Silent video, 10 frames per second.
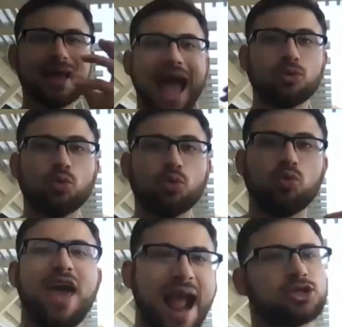And
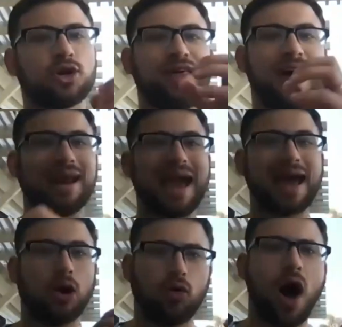the answer that,
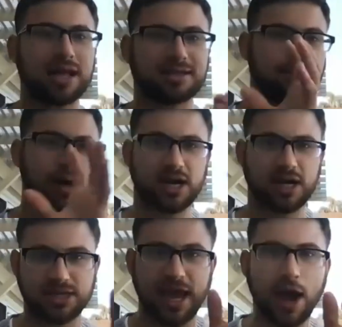again, a lot, I'm not
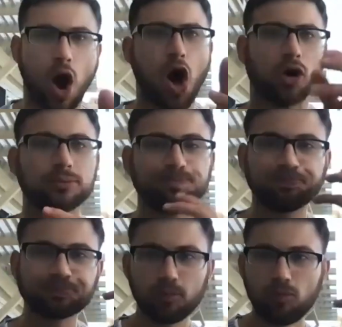going to say all,
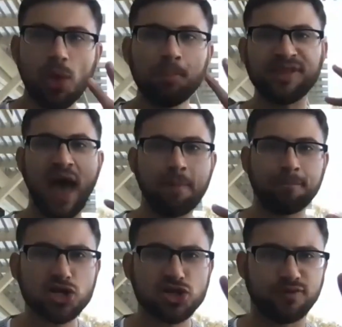but that
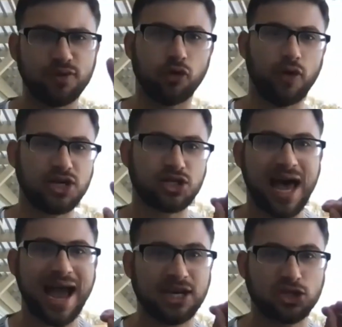much of the religious
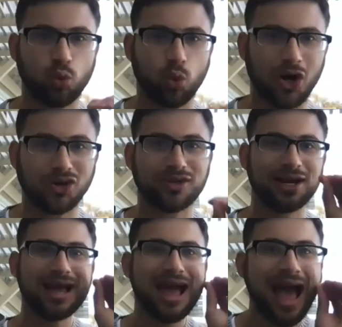Zionist world
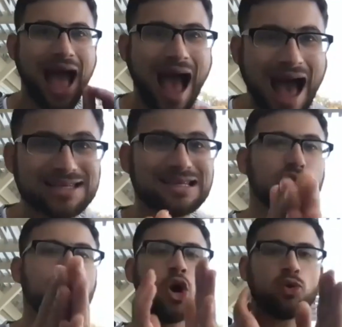has
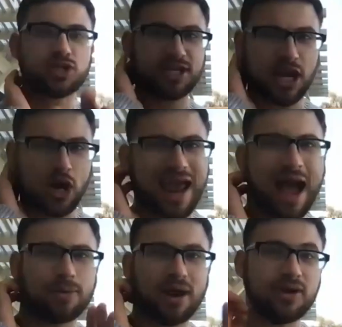chosen to go
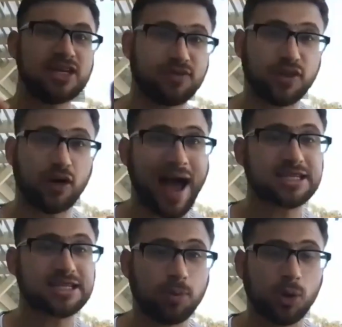down, at least for the
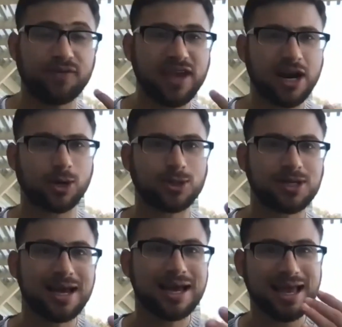last couple of
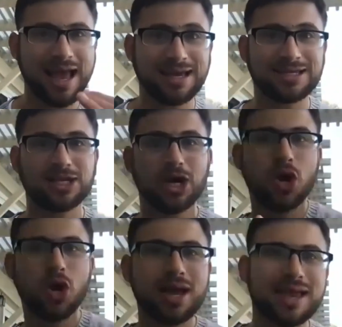years, is
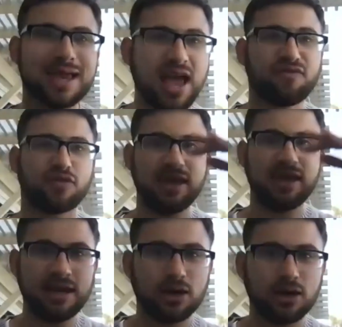if
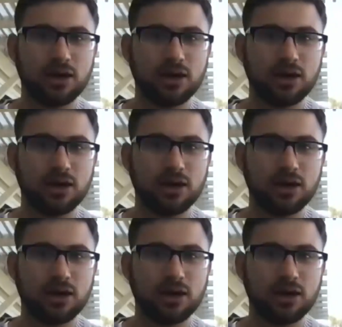the